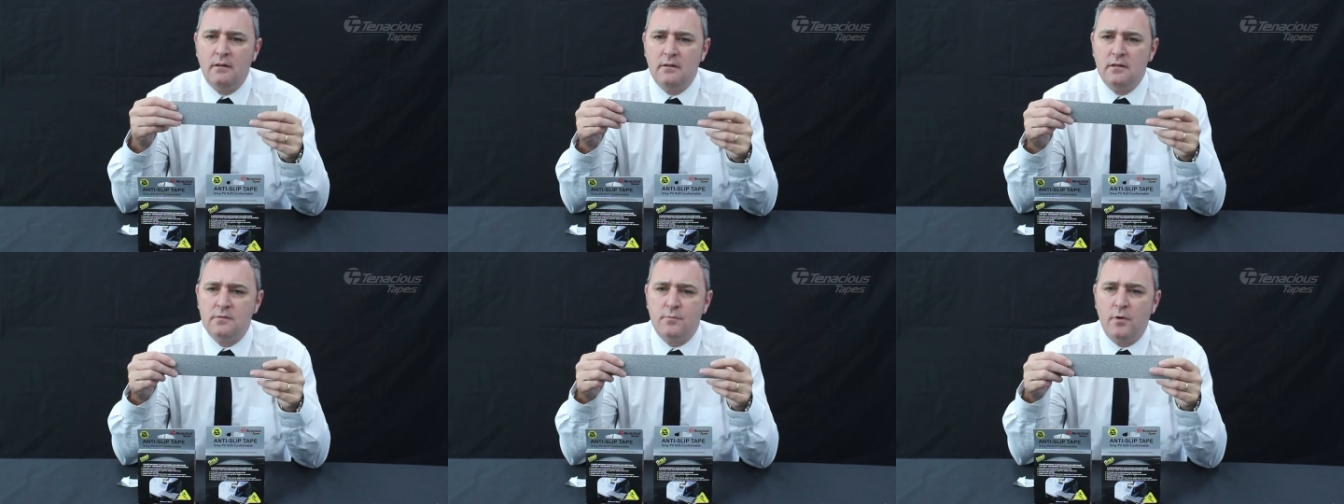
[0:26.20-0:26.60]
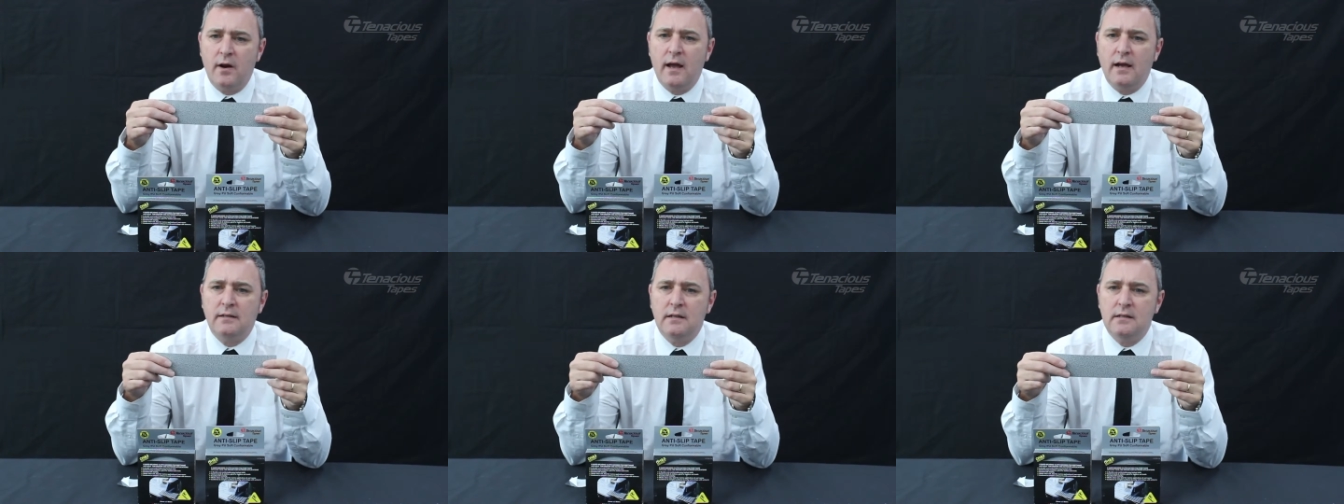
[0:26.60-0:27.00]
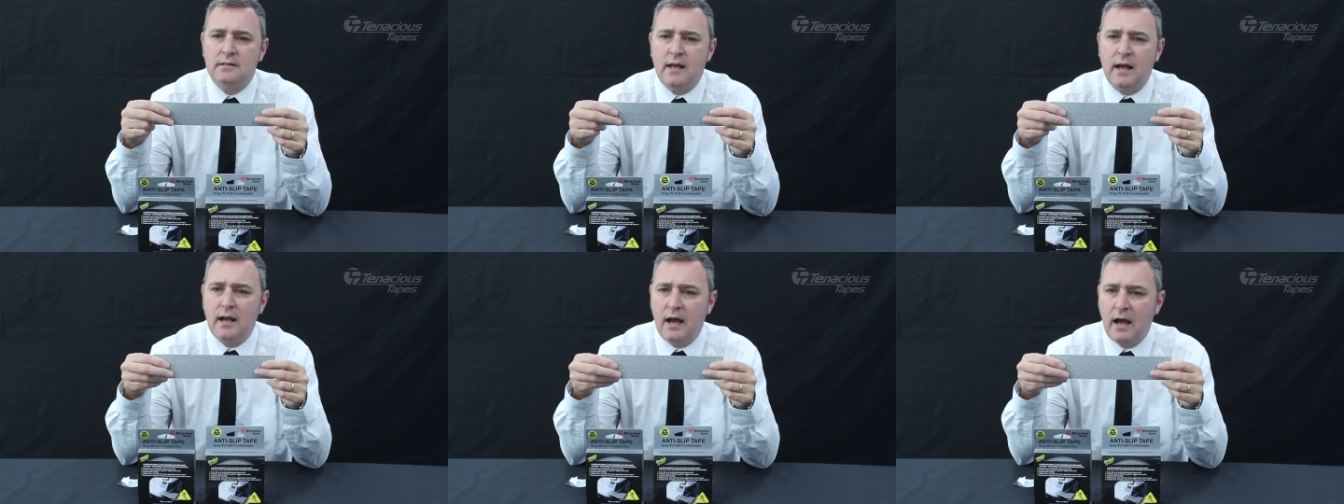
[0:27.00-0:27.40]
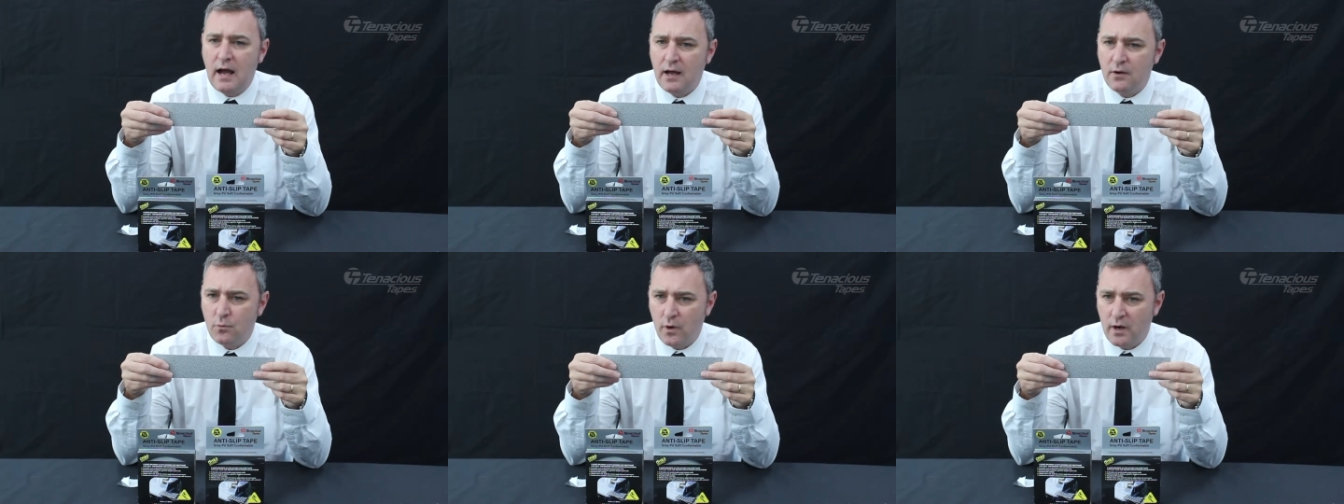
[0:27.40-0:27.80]
This product is a
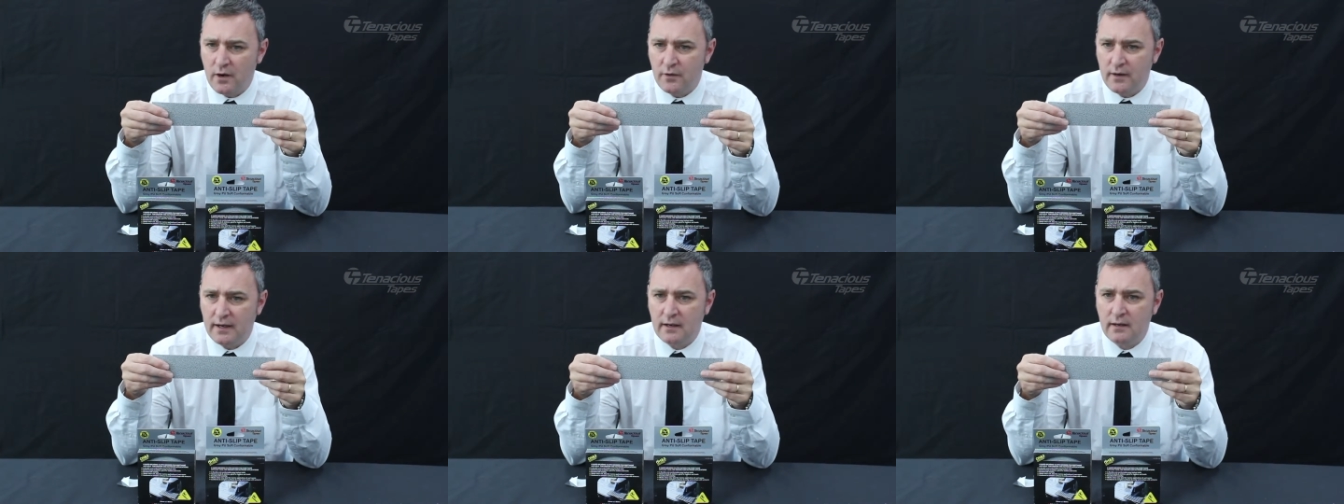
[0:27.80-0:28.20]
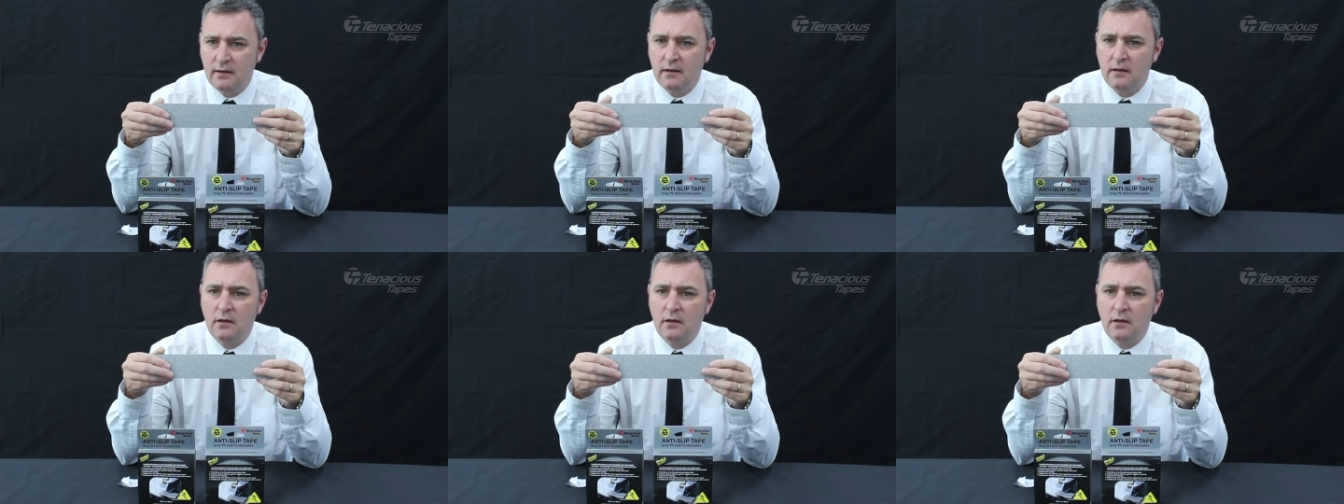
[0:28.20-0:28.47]
hard-wearing,